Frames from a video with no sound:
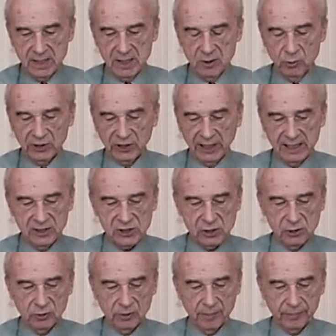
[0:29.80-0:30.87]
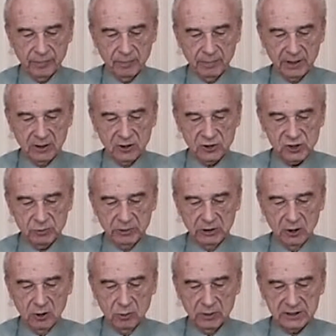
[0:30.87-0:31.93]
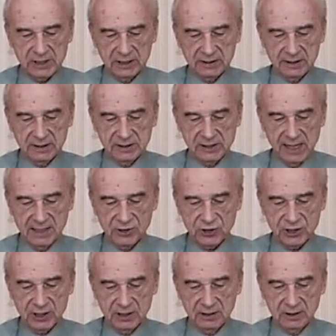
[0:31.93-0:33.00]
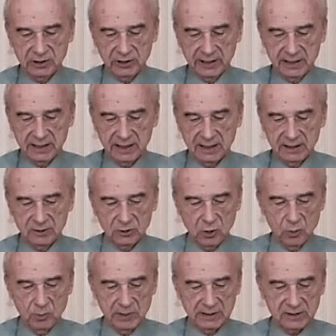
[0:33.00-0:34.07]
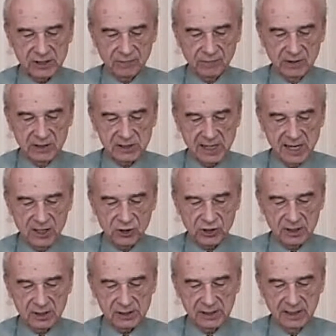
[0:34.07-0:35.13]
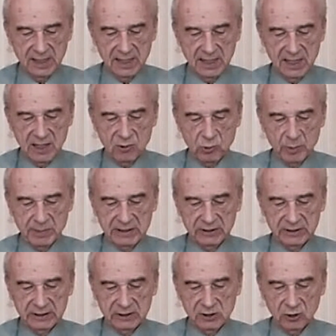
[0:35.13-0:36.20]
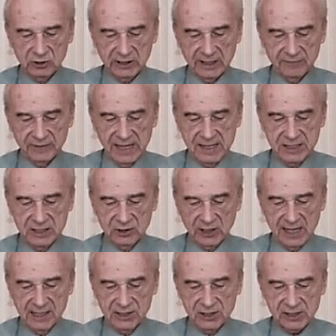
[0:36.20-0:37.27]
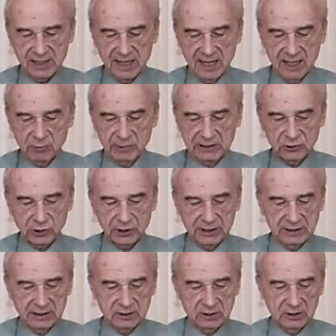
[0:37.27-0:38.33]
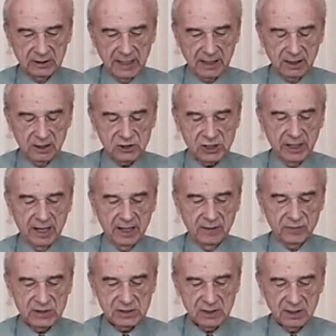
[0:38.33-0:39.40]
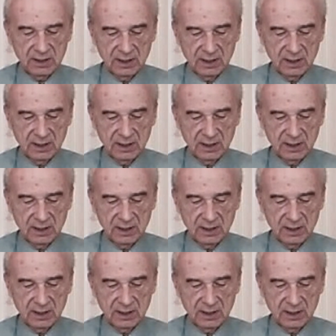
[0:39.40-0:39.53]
We think so because we know that in the ancient Greek and Roman civilizations women did not have any rights and were treated like slaves.